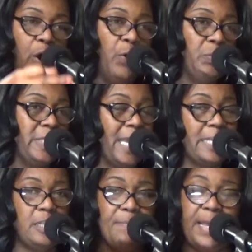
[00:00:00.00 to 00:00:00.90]
Old
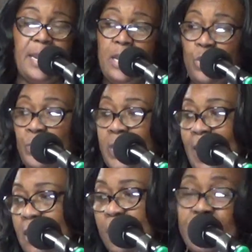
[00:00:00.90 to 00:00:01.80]
Testament and New
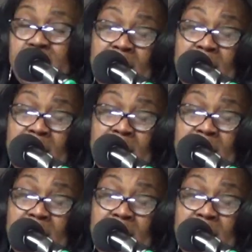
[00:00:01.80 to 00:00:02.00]
Testament,